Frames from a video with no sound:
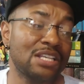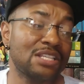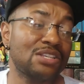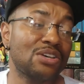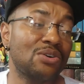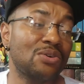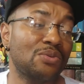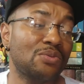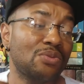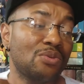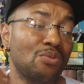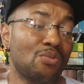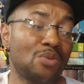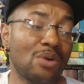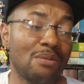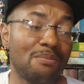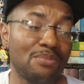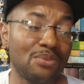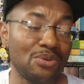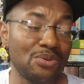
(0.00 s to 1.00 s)
So the
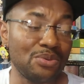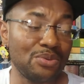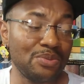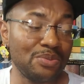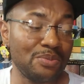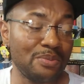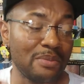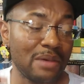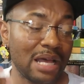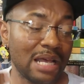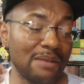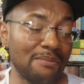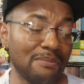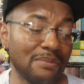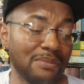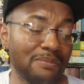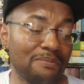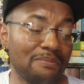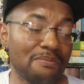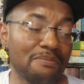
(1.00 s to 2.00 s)
Rumpole
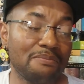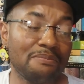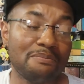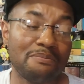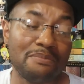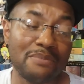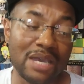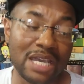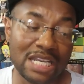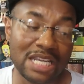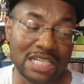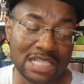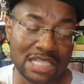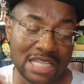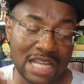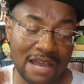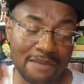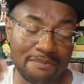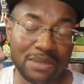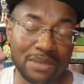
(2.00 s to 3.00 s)
may
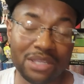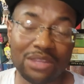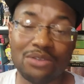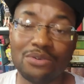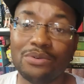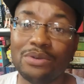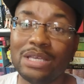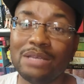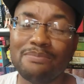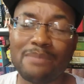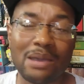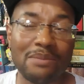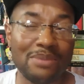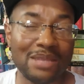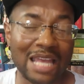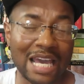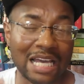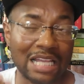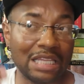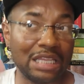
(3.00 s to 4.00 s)
just not be the, it might
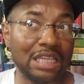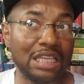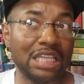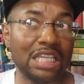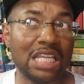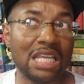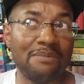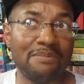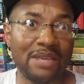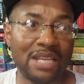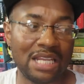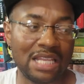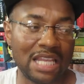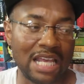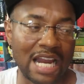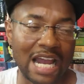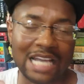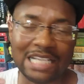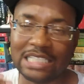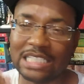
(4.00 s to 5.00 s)
be like a lemon
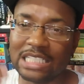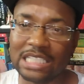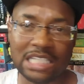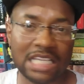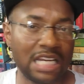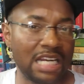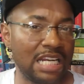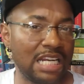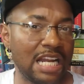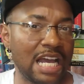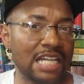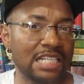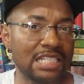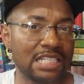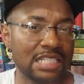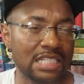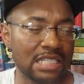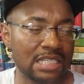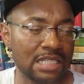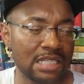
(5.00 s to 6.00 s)
that I just
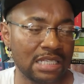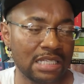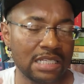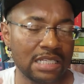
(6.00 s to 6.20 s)
cannot